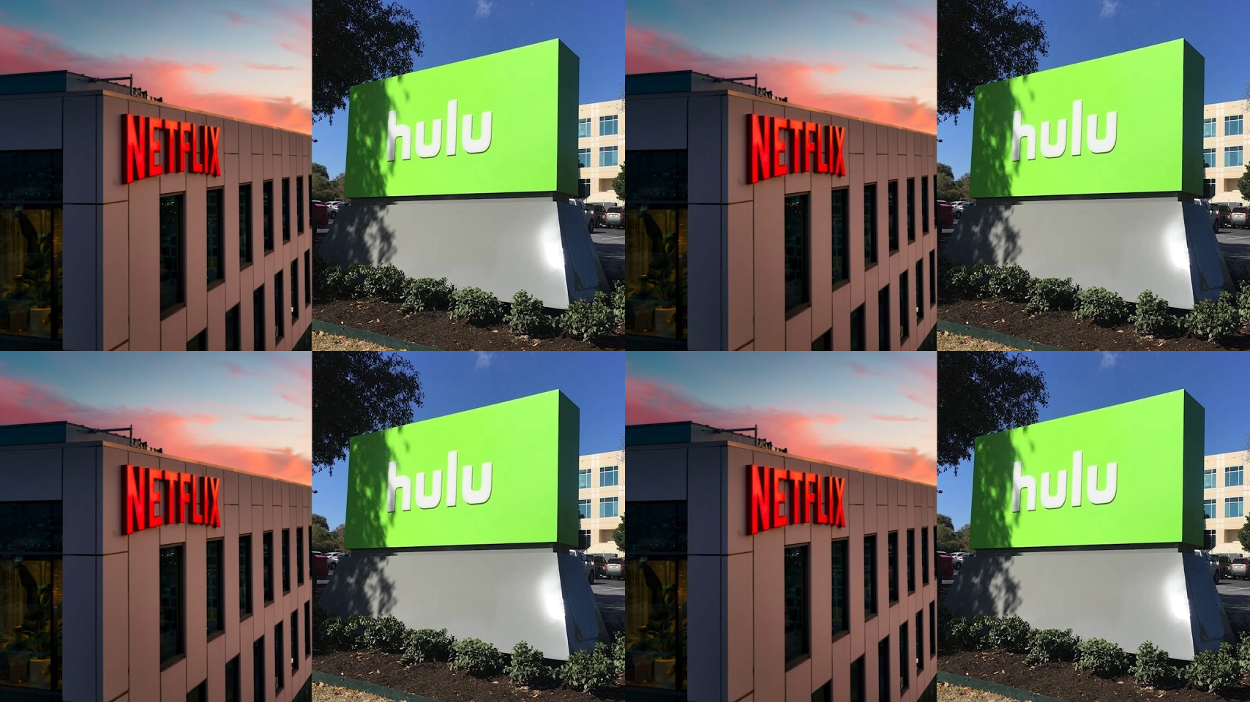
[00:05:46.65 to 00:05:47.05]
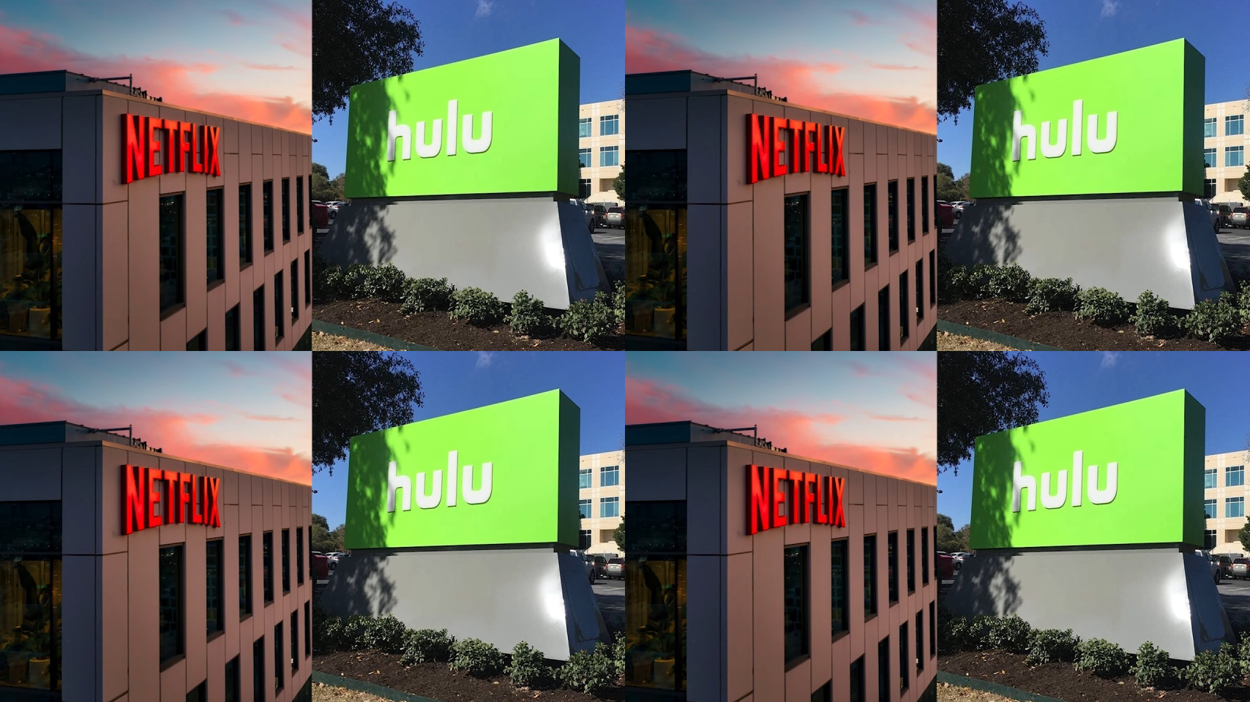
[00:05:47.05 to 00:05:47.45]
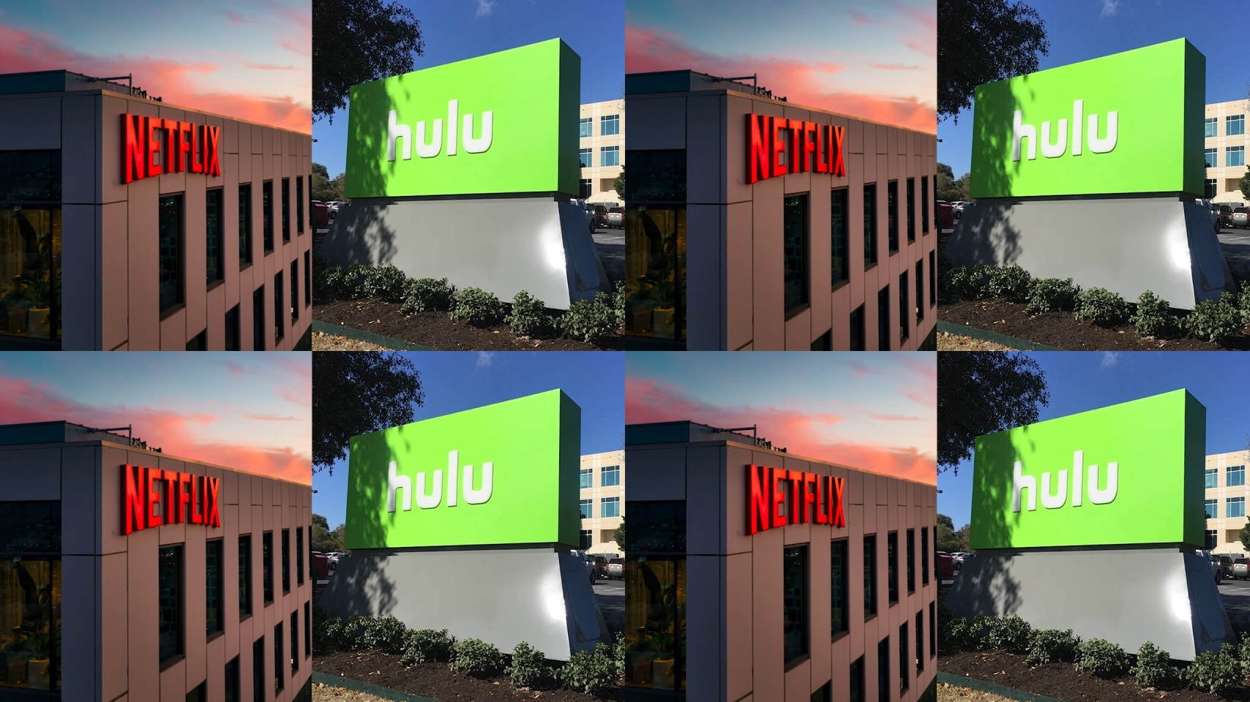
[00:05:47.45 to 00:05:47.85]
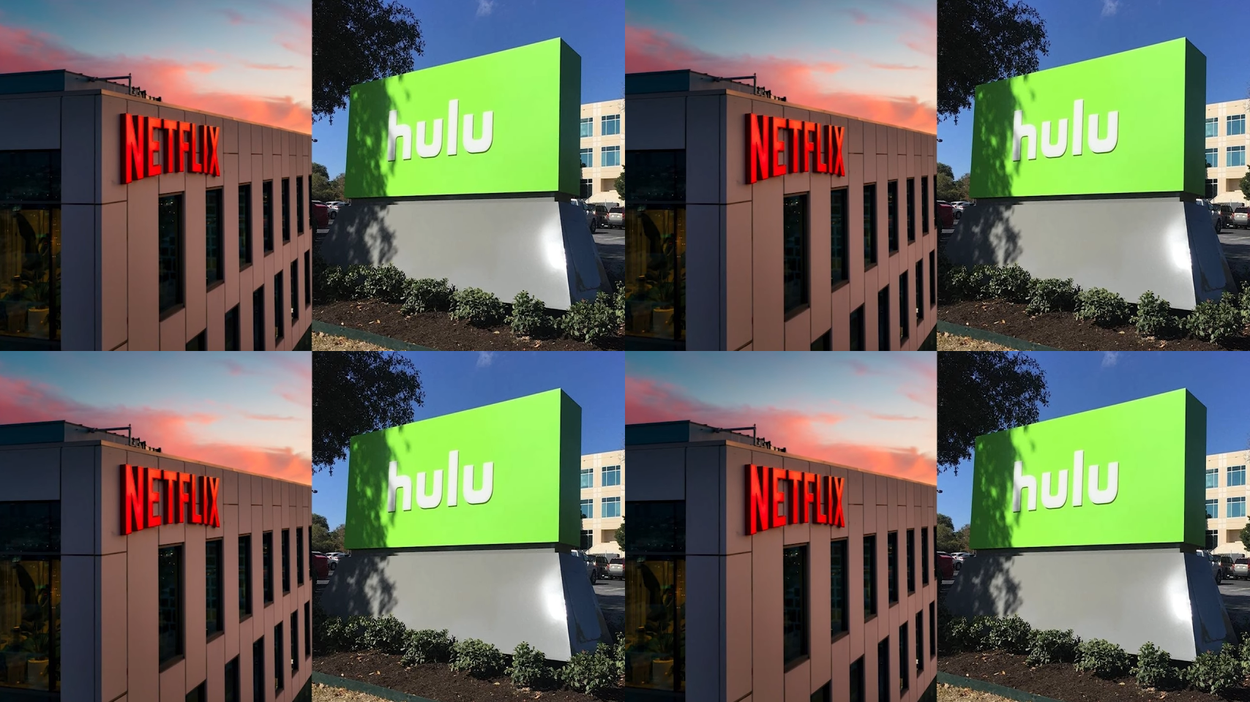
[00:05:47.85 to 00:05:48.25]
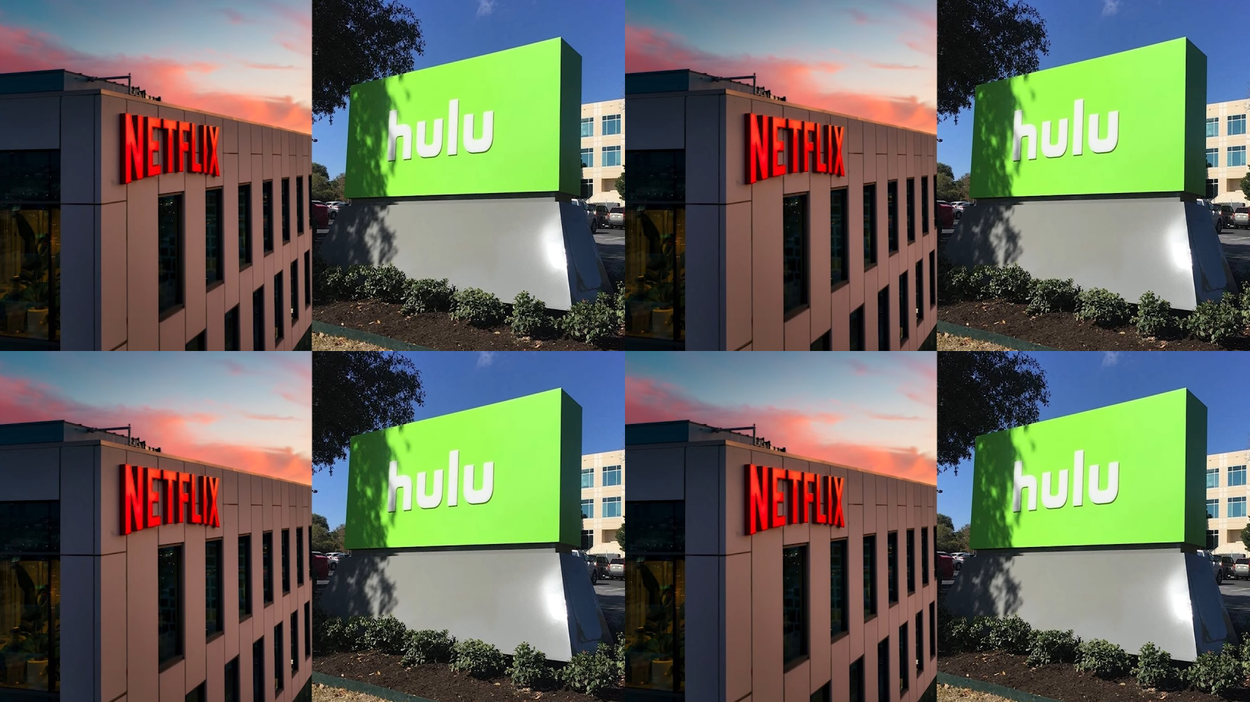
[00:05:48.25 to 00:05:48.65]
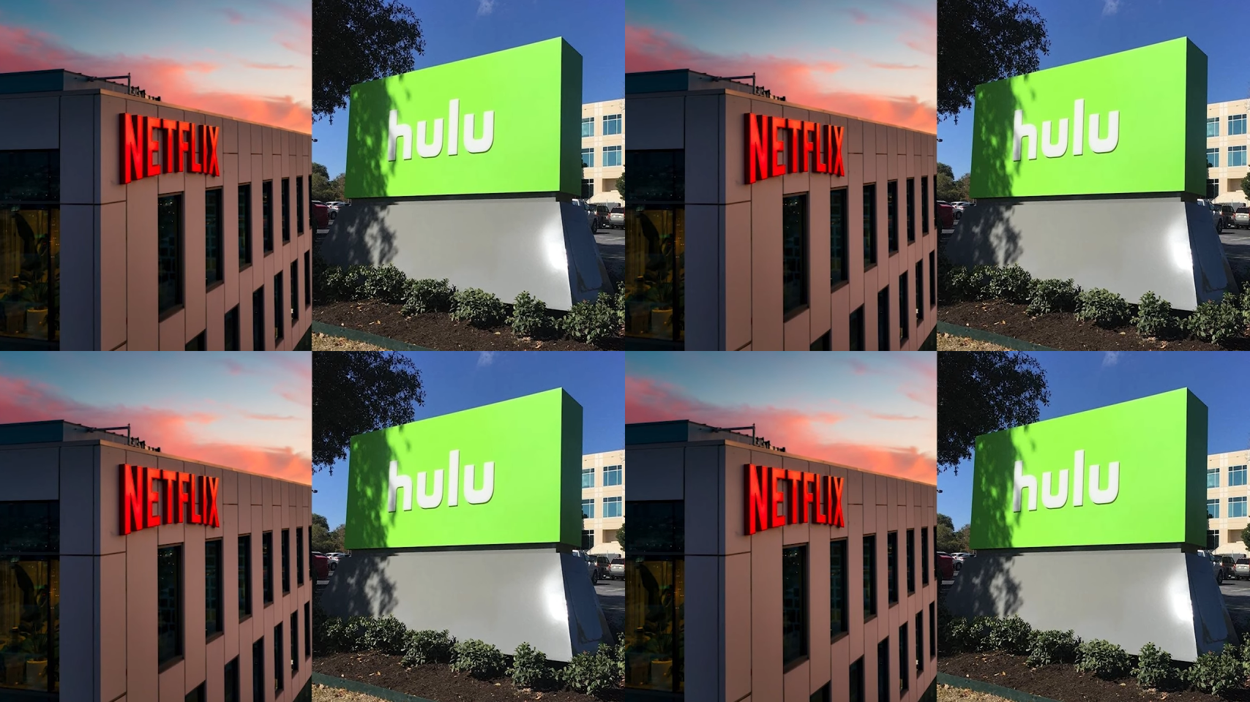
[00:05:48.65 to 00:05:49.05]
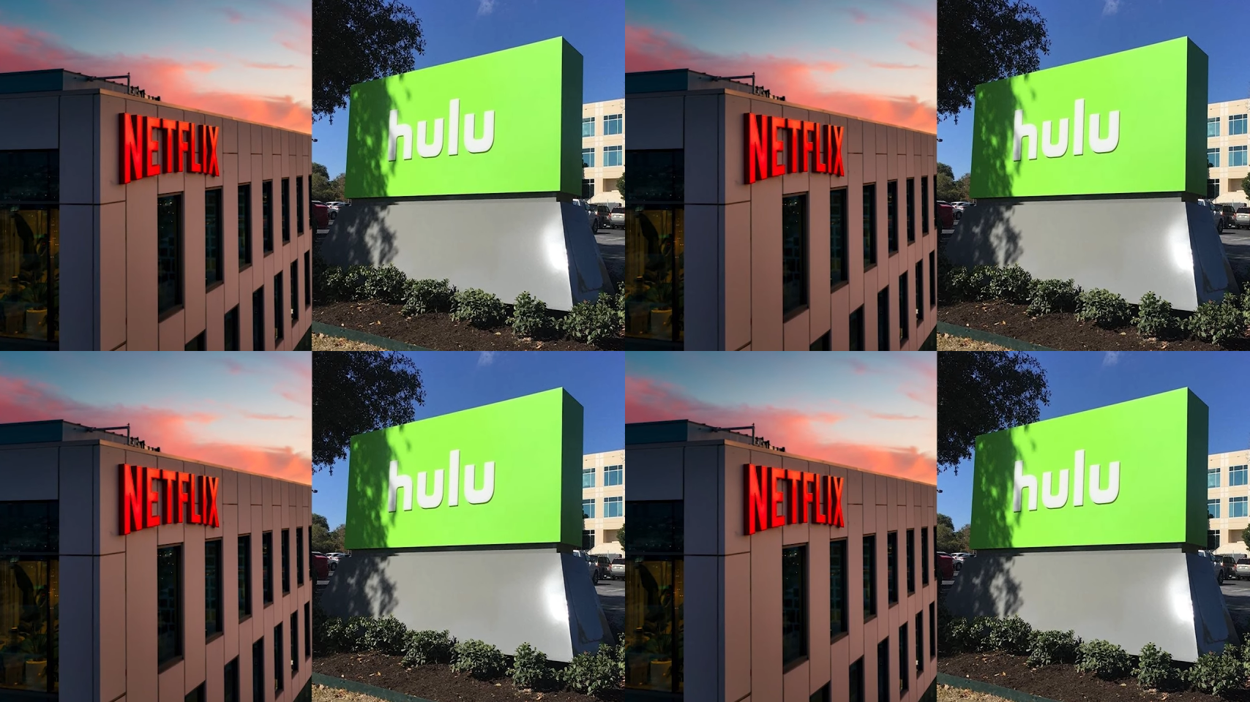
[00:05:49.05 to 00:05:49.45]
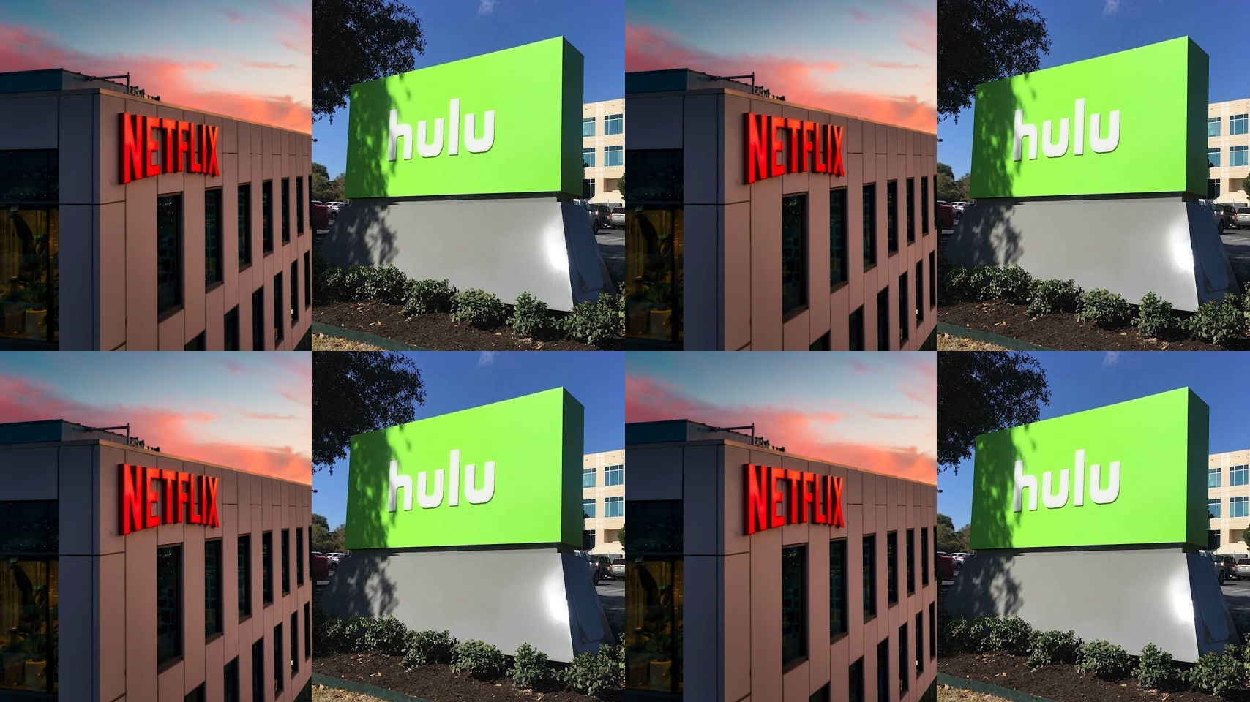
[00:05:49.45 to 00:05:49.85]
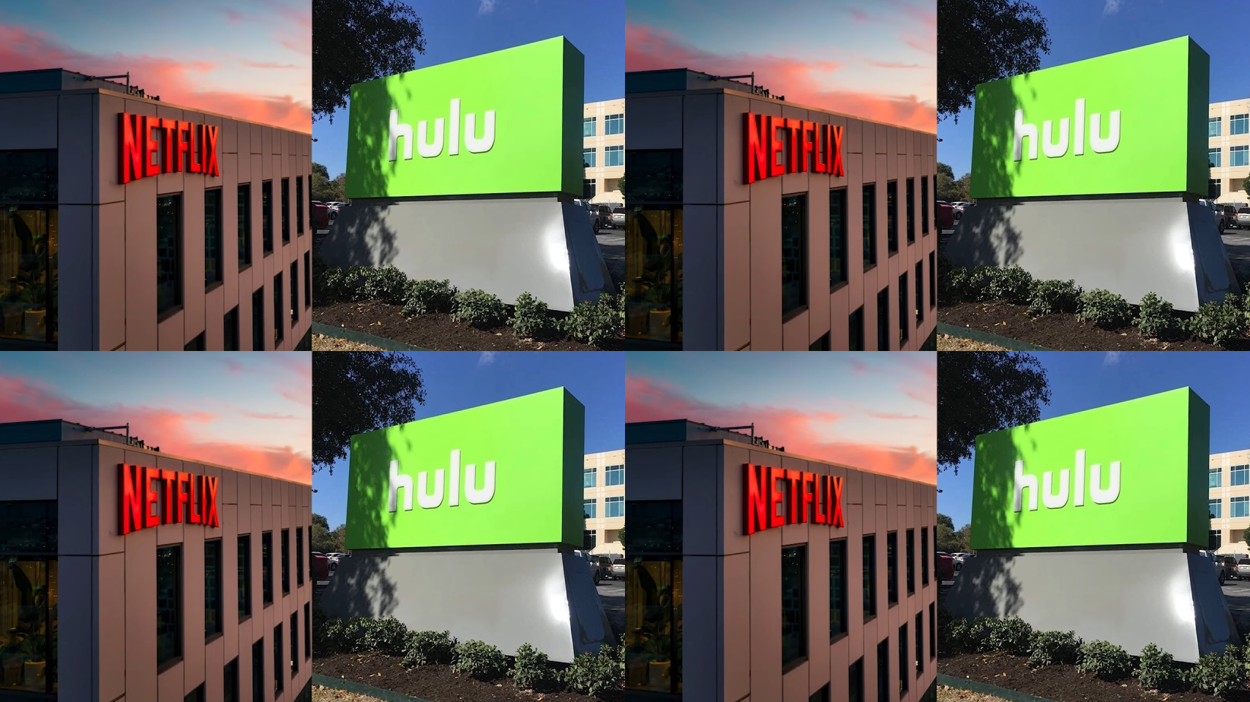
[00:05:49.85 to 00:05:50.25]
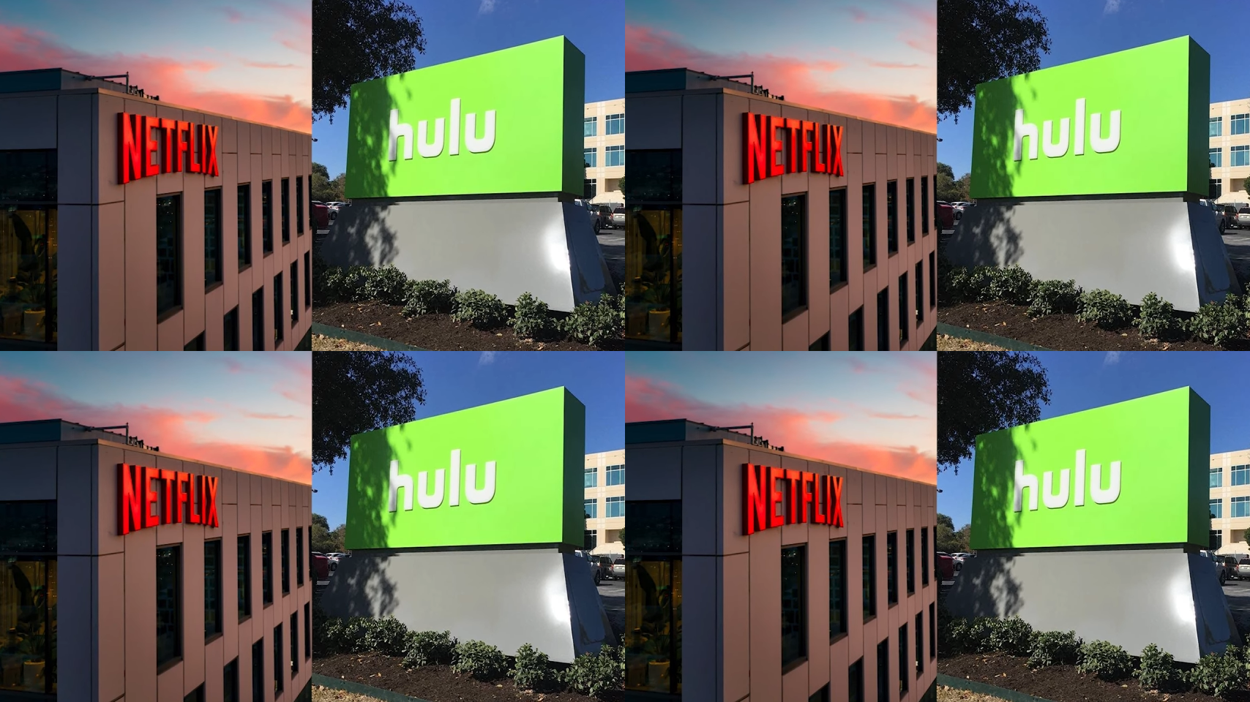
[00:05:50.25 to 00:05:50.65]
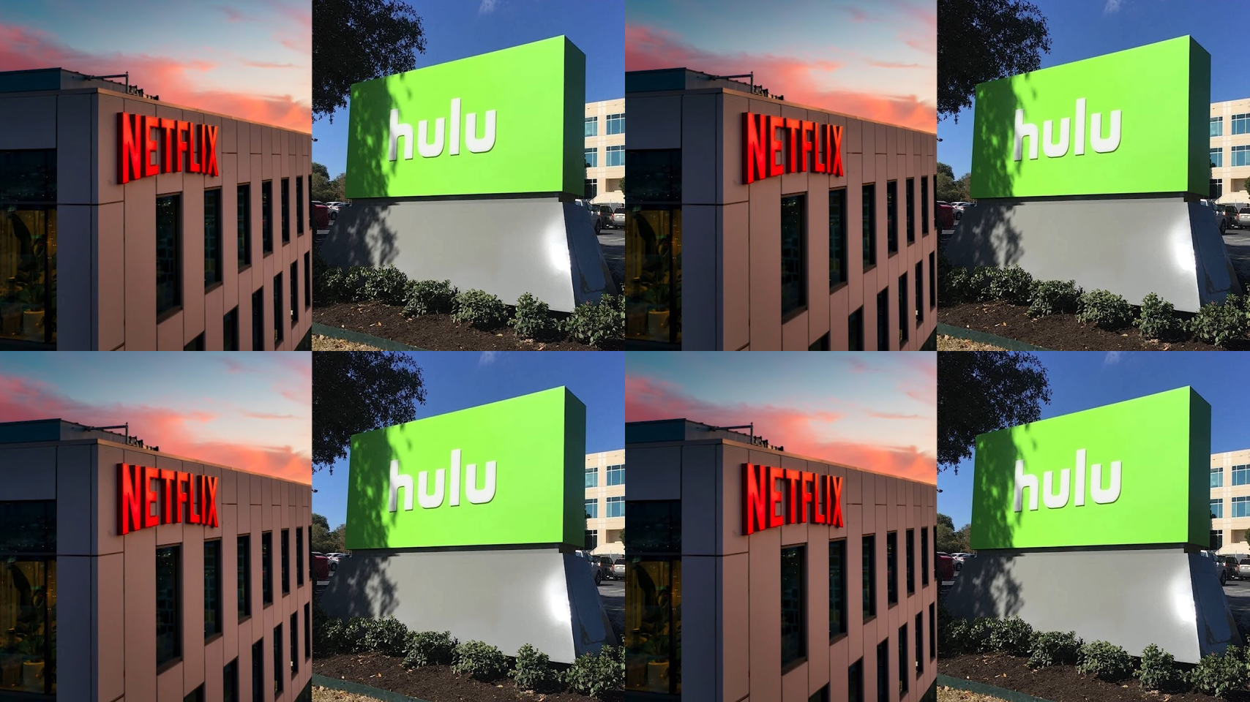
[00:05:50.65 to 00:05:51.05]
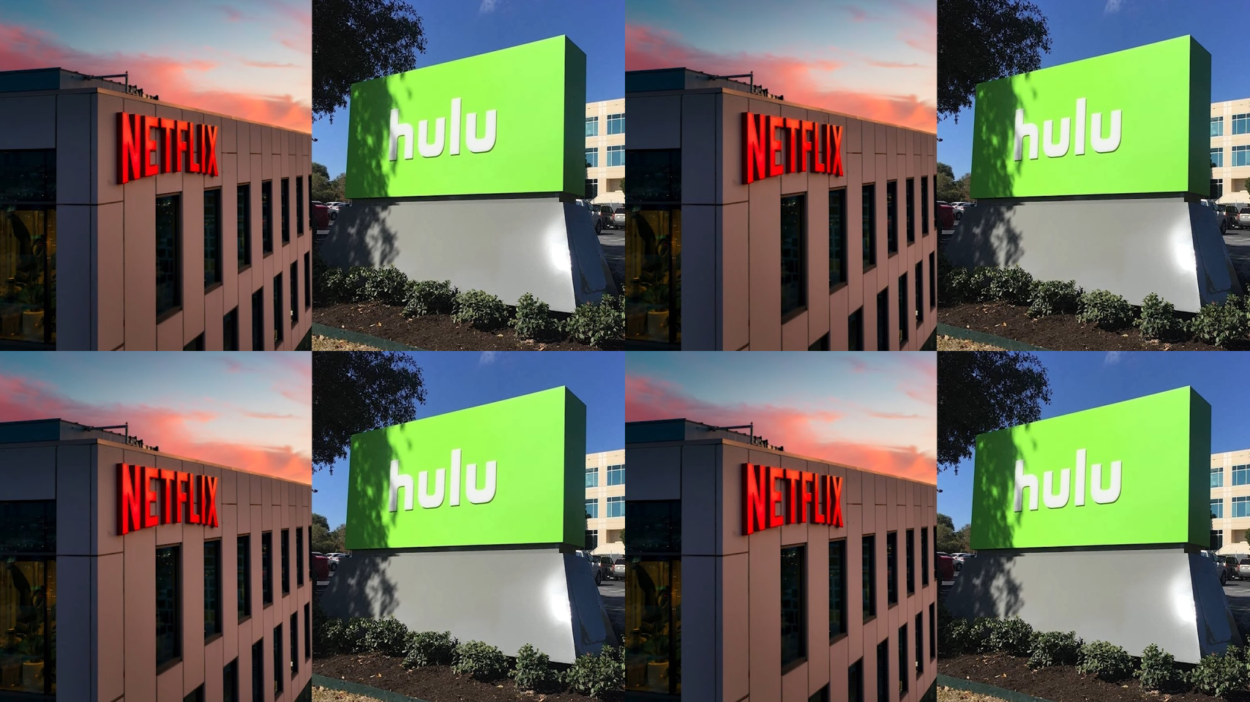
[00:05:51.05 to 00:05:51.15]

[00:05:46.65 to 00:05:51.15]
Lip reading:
Nobody's mouth can be seen.